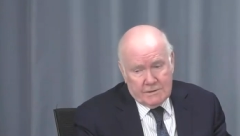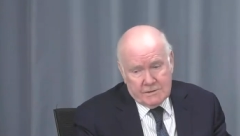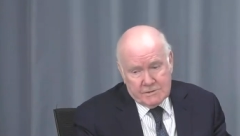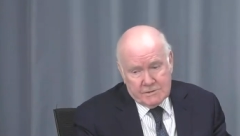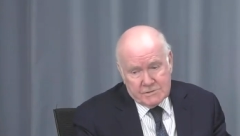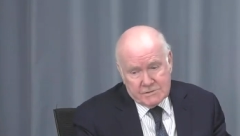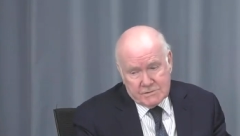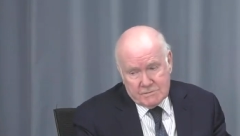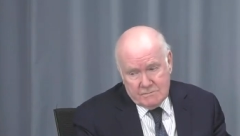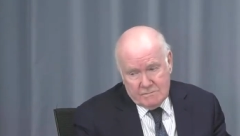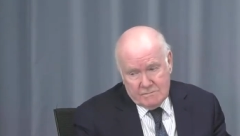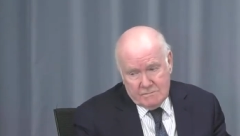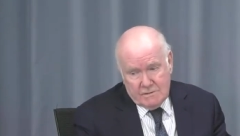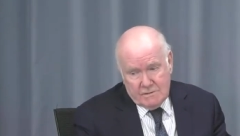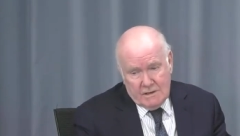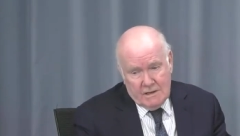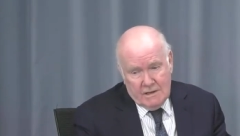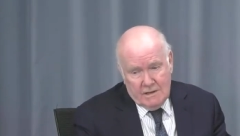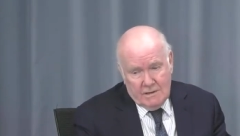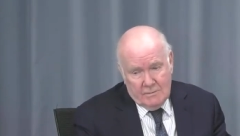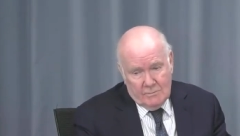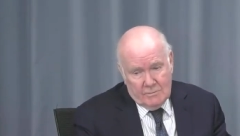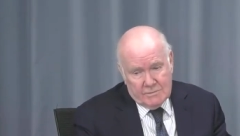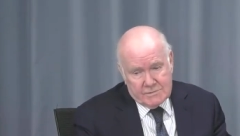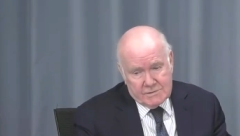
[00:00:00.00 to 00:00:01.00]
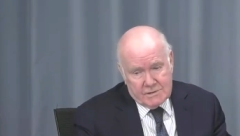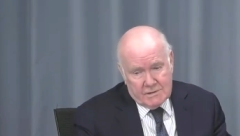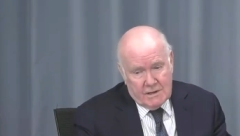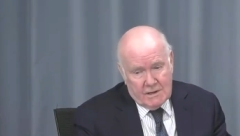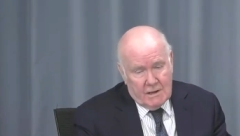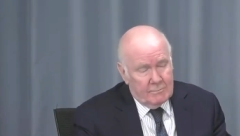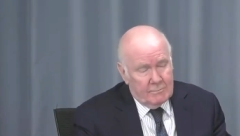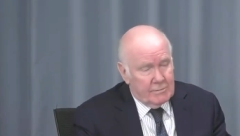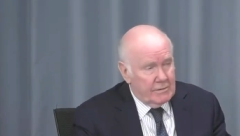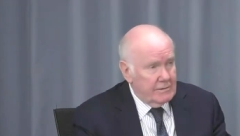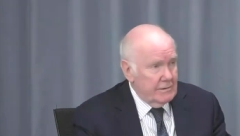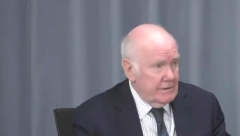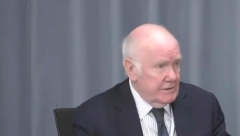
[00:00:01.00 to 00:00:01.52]
Because A, it was
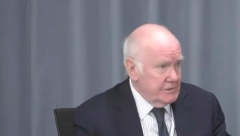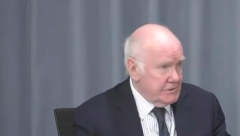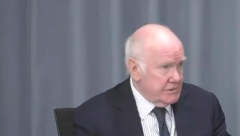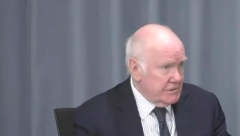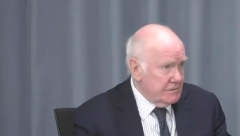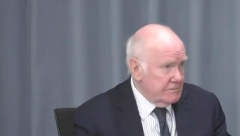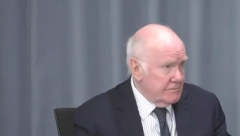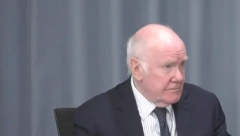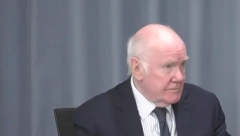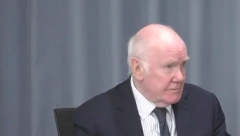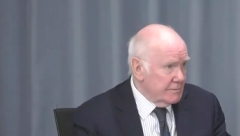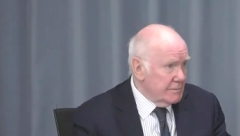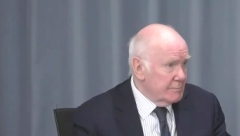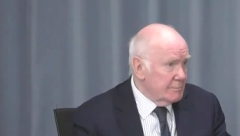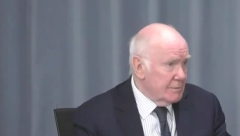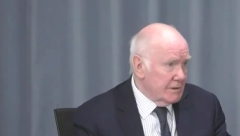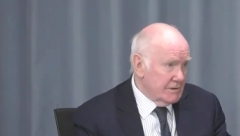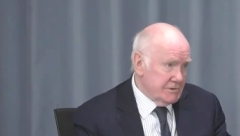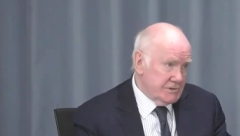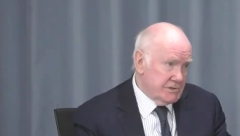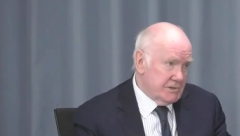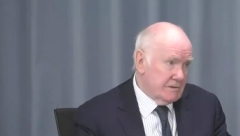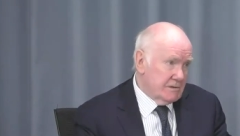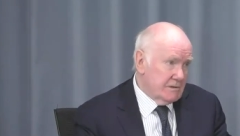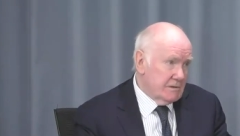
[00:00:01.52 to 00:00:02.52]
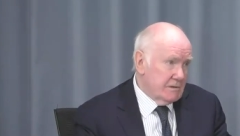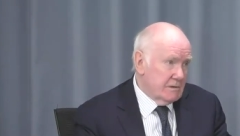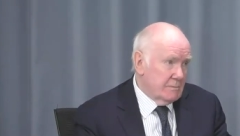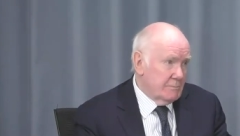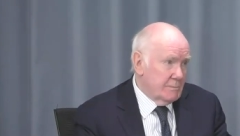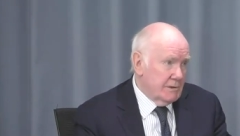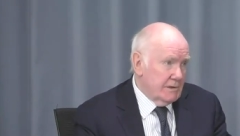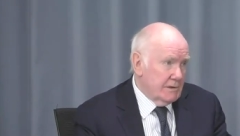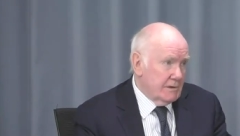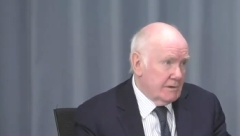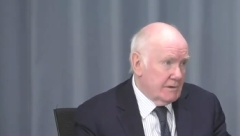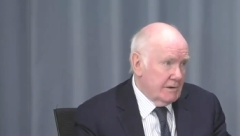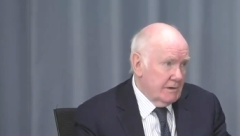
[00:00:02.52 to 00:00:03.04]
an aberration from the budget that
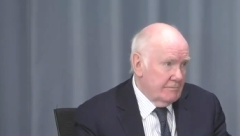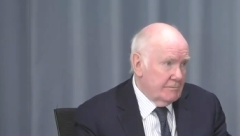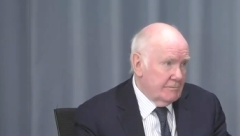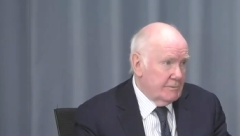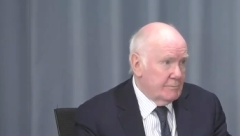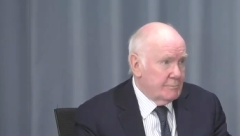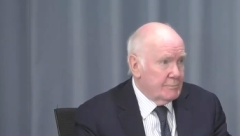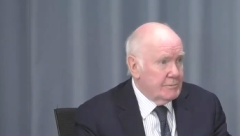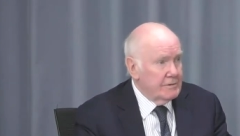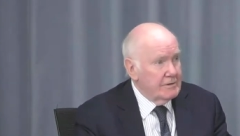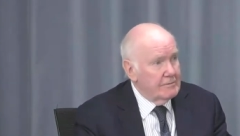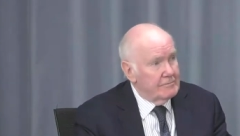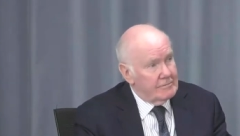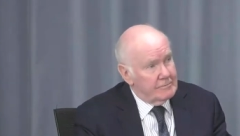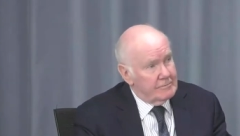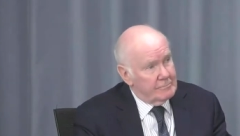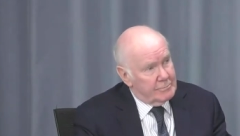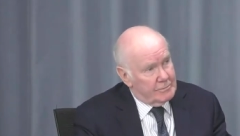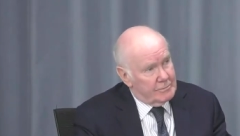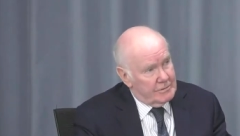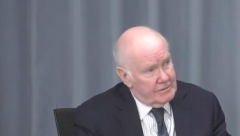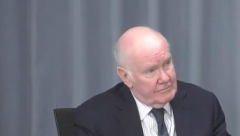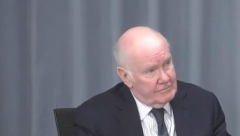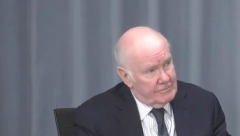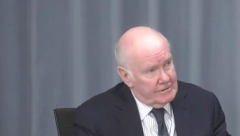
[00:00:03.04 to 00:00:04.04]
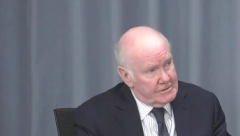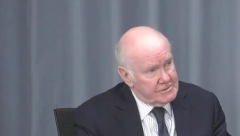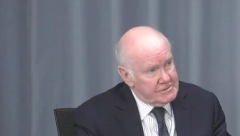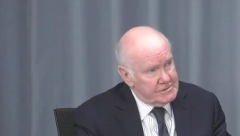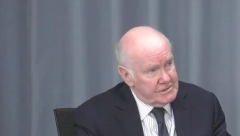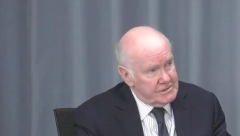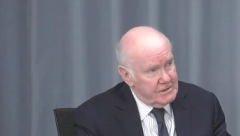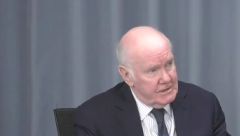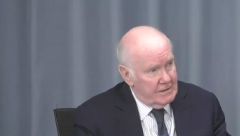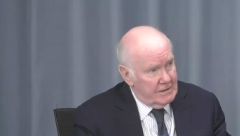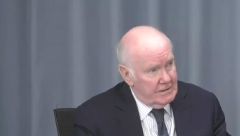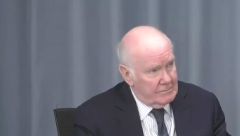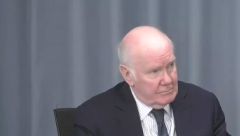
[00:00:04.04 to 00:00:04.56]
had been agreed the pre
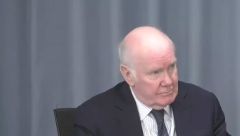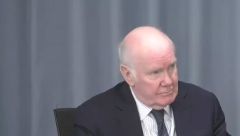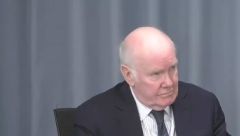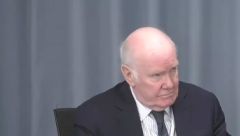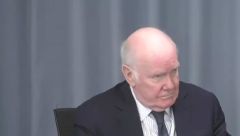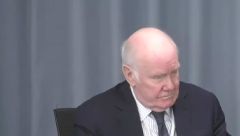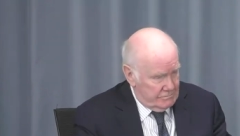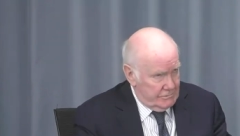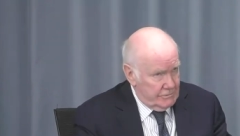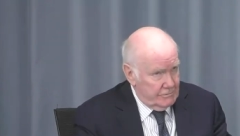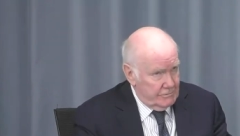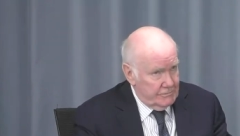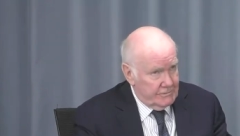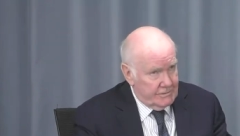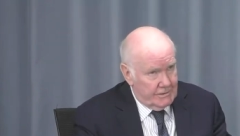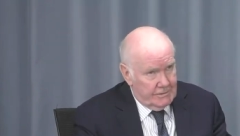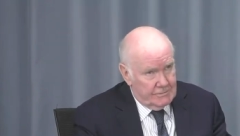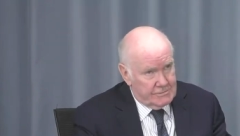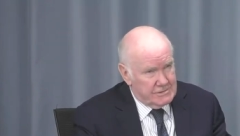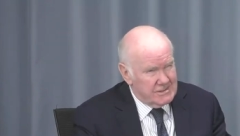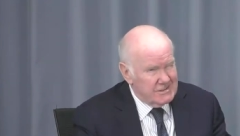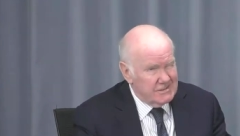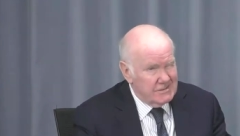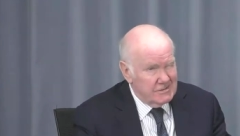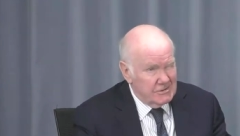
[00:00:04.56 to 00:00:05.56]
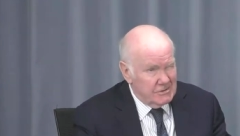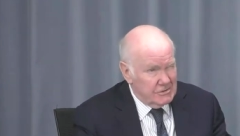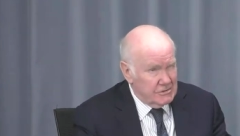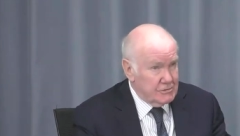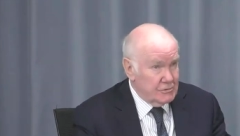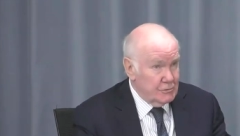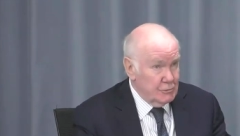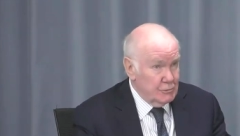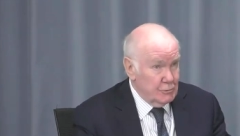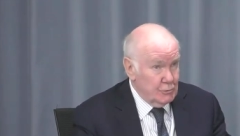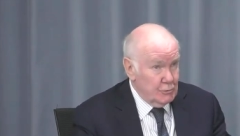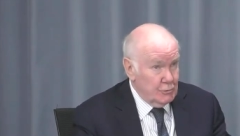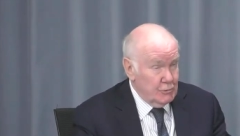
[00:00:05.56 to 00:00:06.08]
previous year,
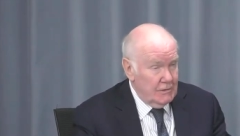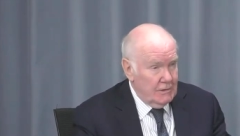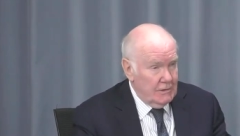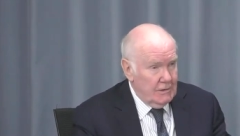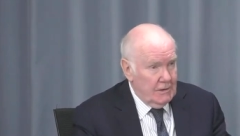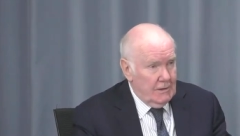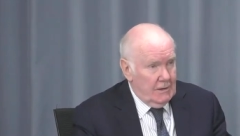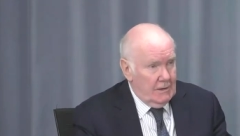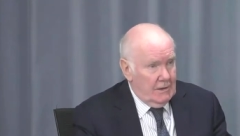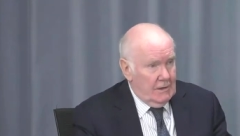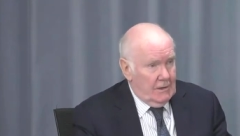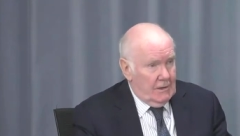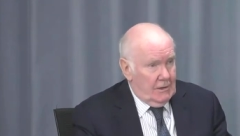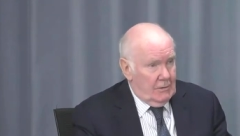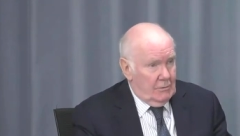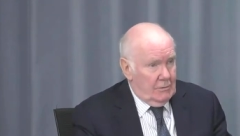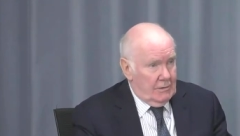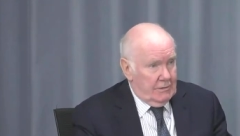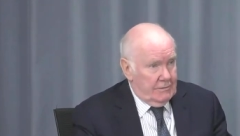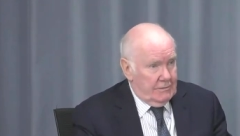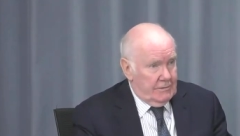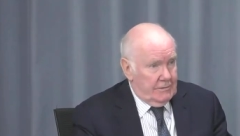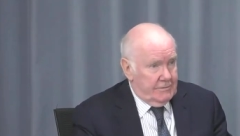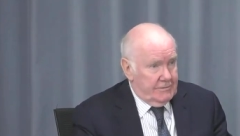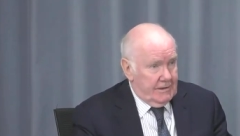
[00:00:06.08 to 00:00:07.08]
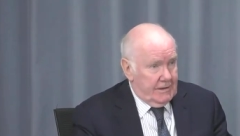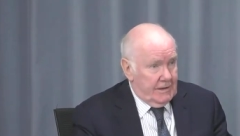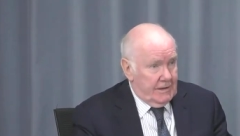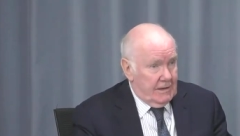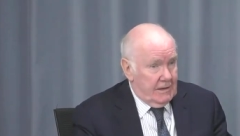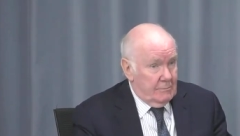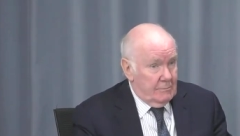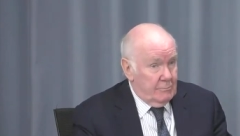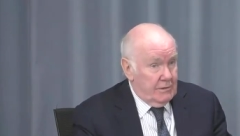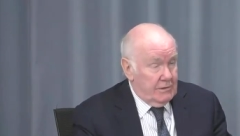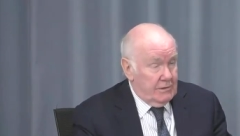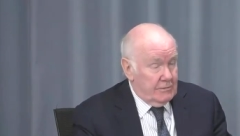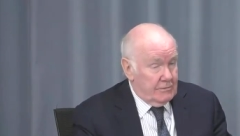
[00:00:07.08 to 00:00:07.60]
2002, when the thing
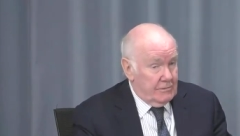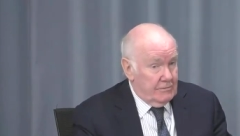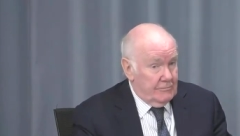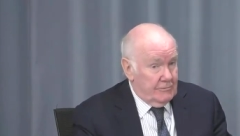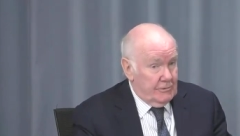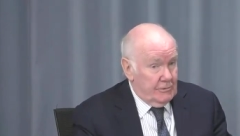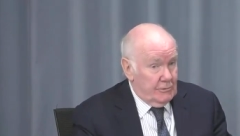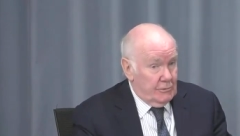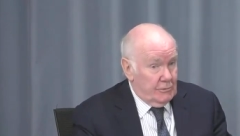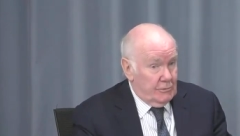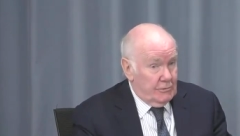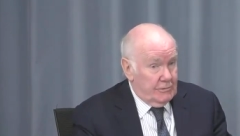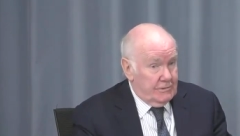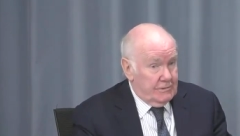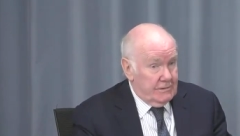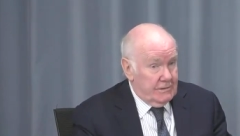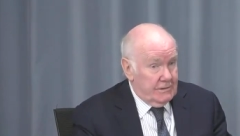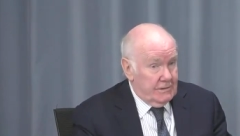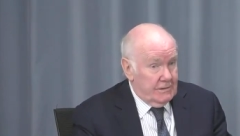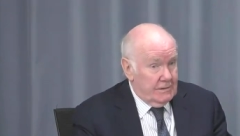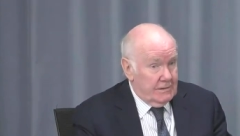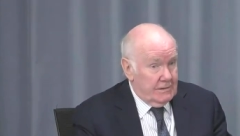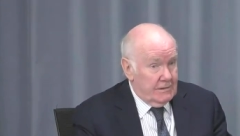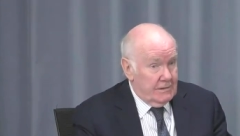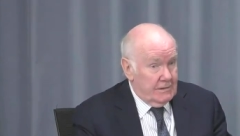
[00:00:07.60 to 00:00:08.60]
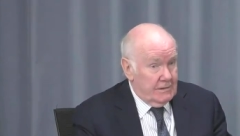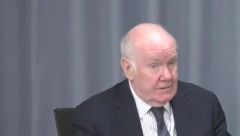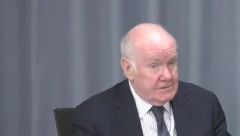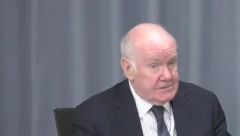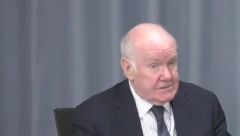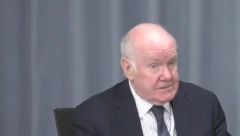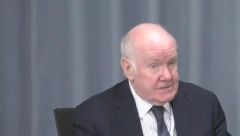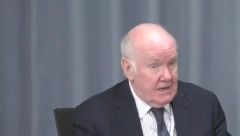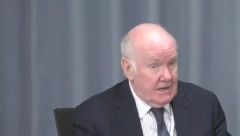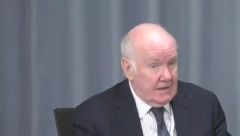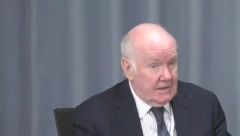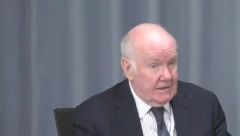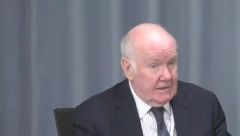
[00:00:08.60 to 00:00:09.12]
had been reviewed. And,
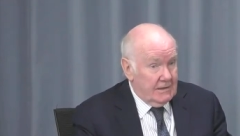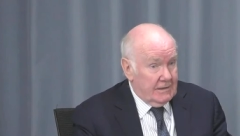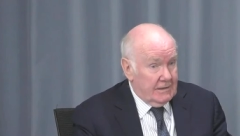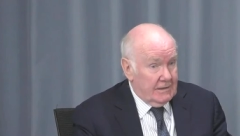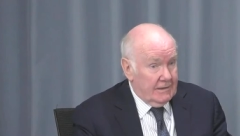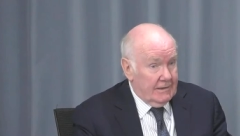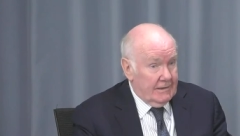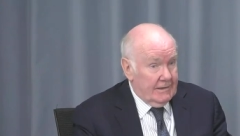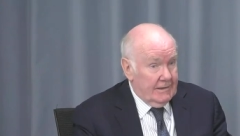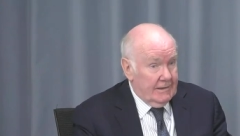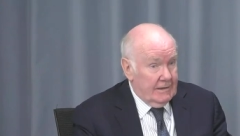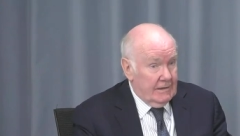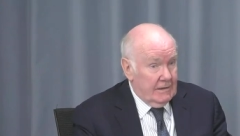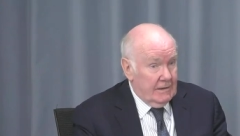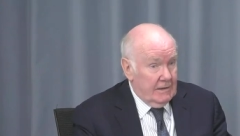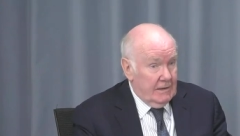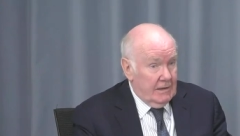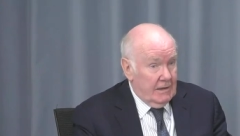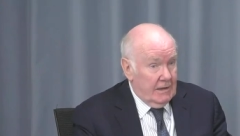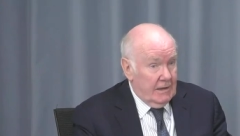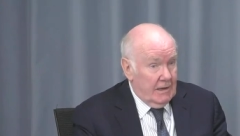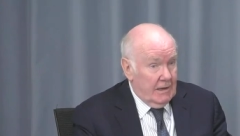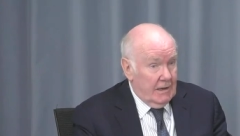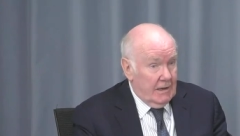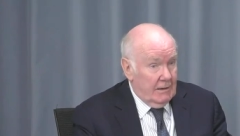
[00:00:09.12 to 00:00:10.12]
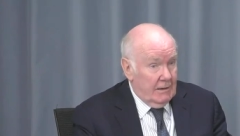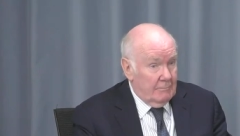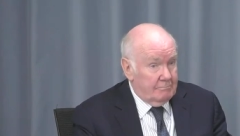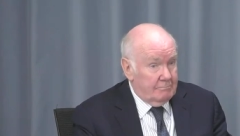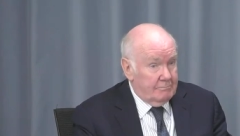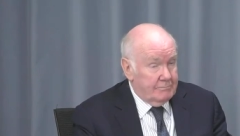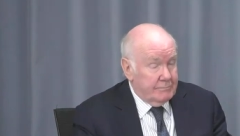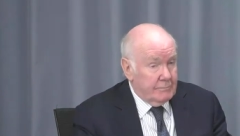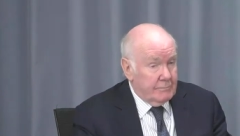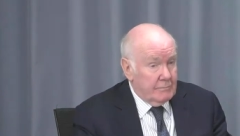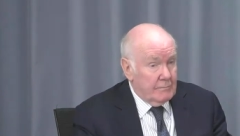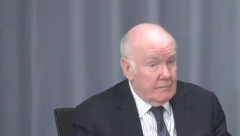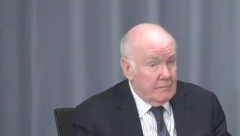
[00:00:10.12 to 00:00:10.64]
and secondly, um,